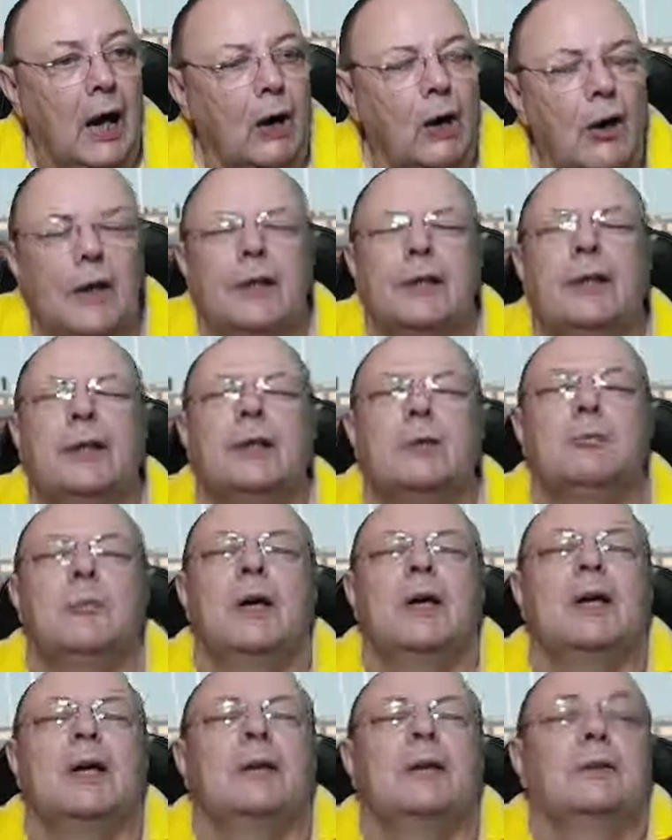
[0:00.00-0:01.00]
I need a
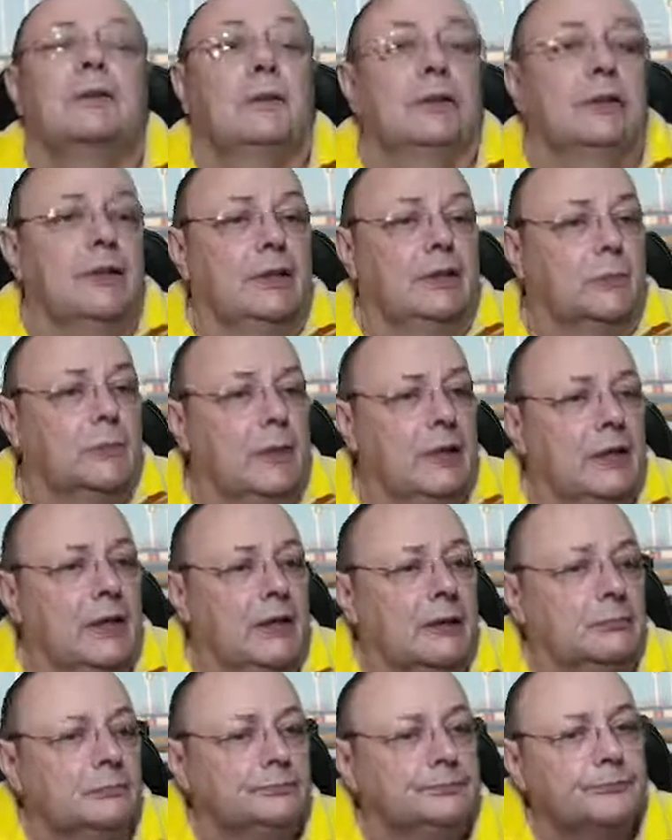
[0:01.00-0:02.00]
man, I need a
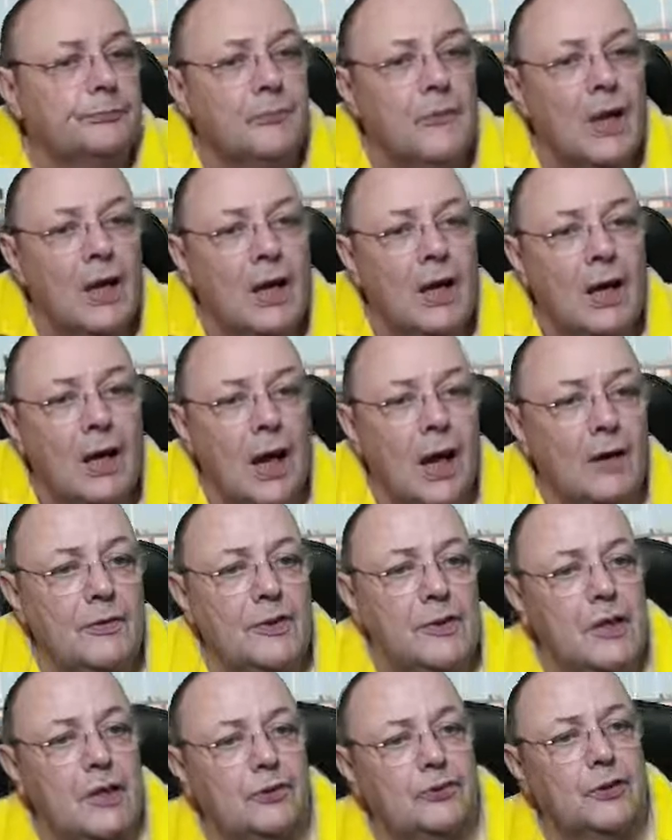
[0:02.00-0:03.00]
man. Over
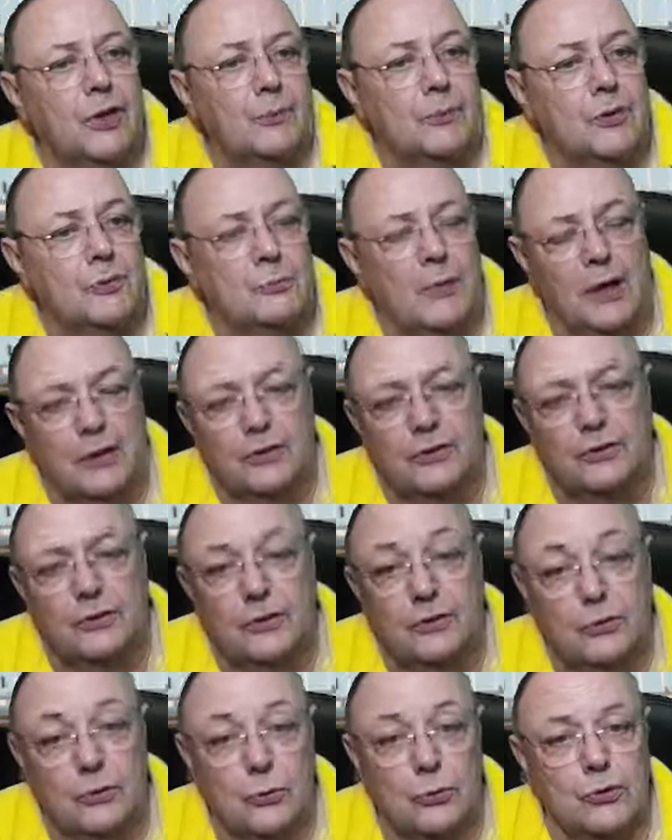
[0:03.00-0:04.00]
the next couple of months,
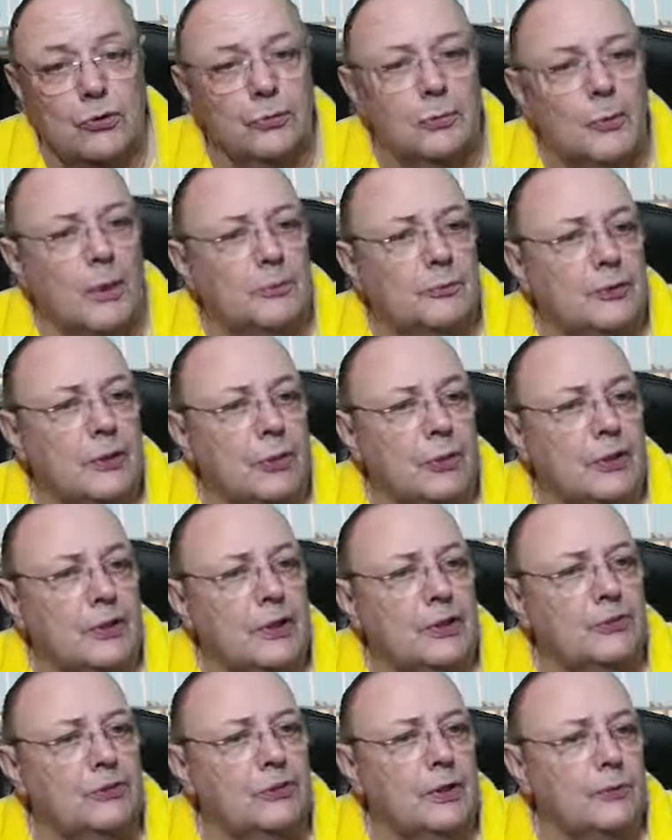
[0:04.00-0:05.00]
he saw his mum doing
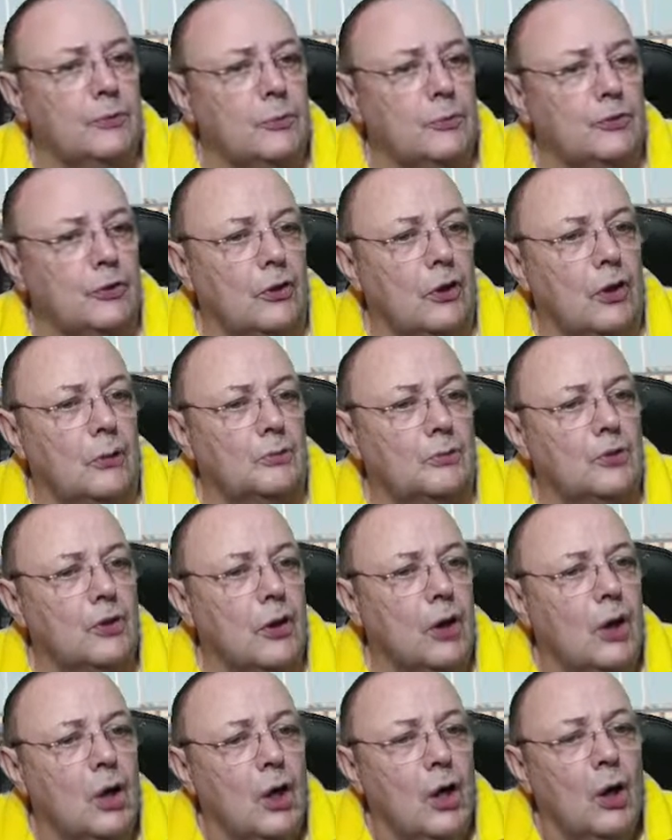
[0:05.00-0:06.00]
this several times.
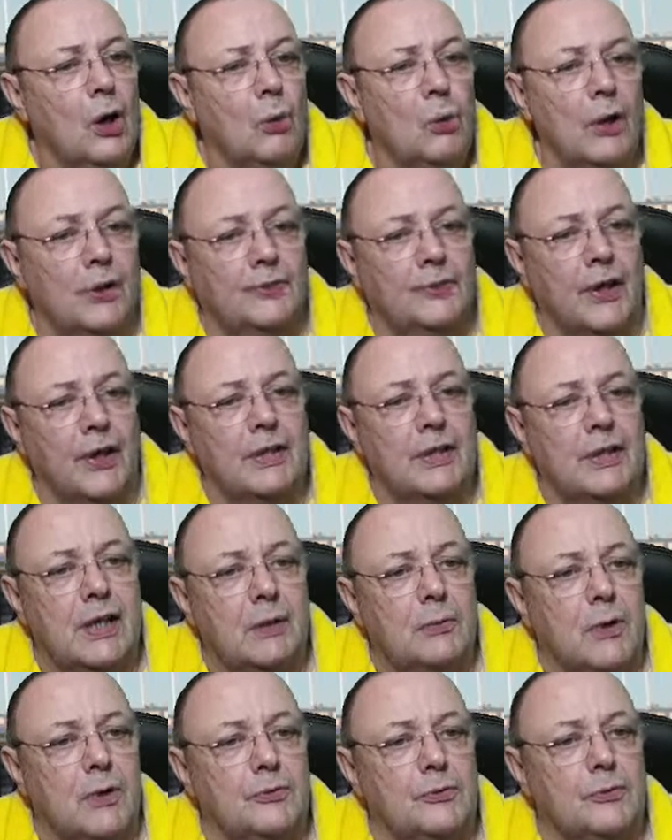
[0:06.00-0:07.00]
One day he
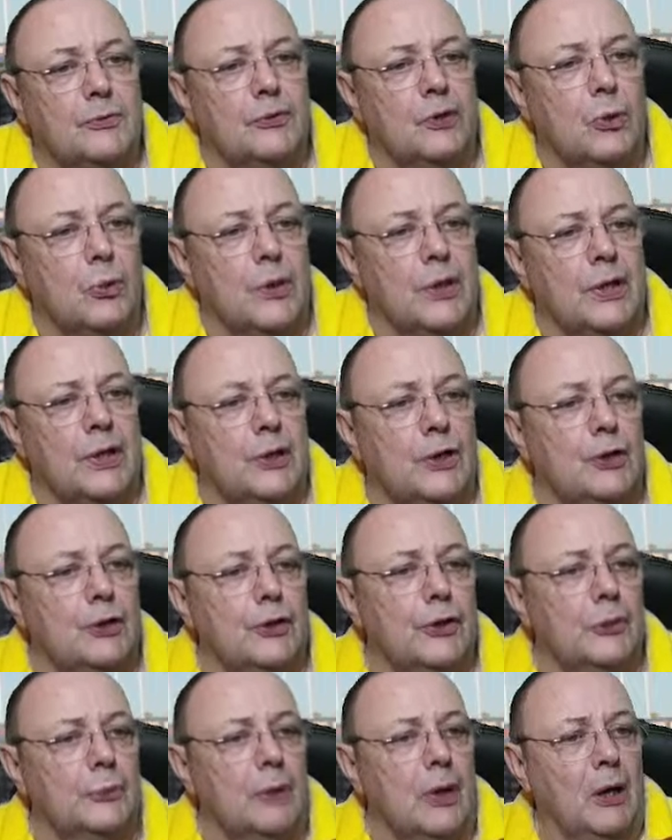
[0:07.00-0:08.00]
came home from school and he heard
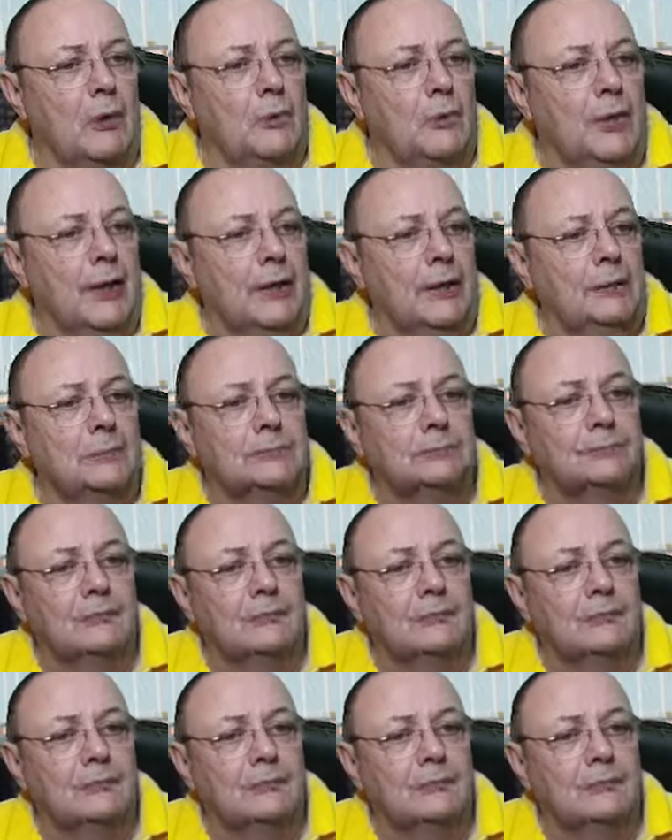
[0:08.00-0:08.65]
her moaning.